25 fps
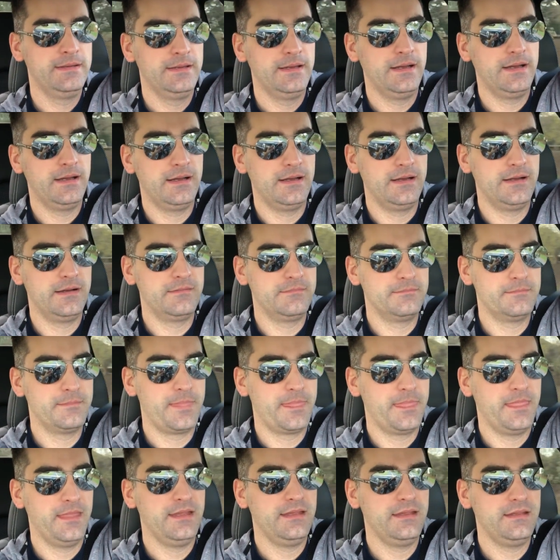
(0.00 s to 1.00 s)
um,
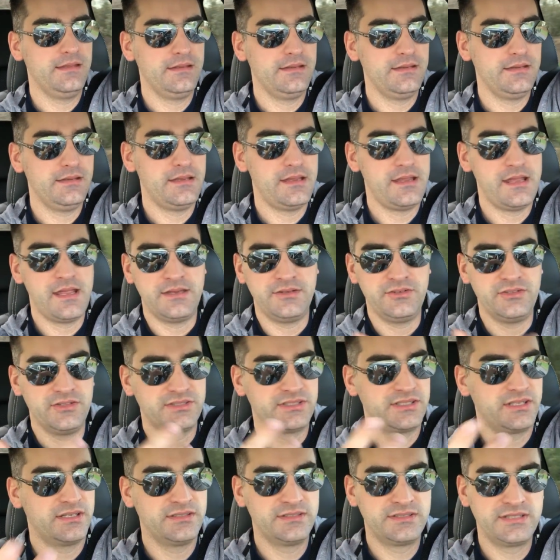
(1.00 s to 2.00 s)
and
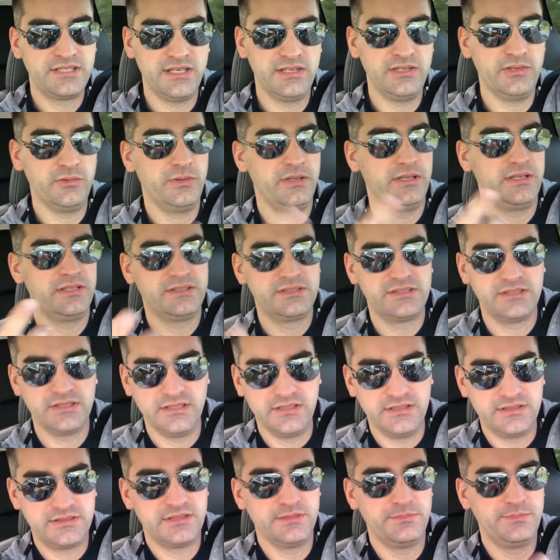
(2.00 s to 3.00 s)
just continuing
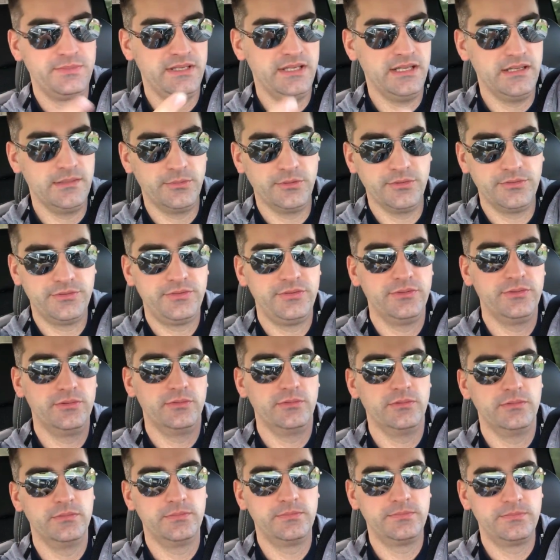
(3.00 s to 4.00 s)
to, to be able
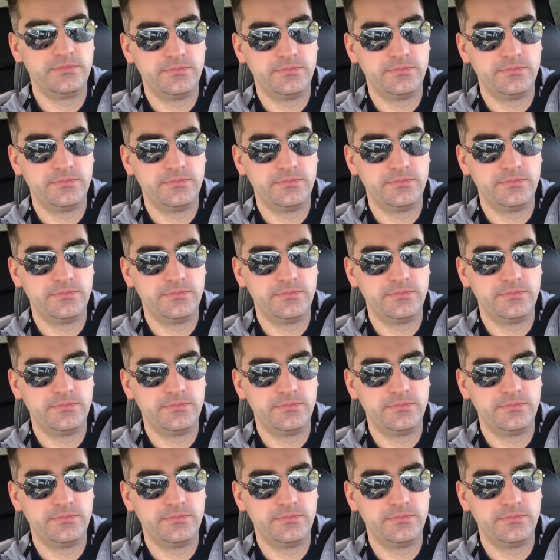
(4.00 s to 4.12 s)
to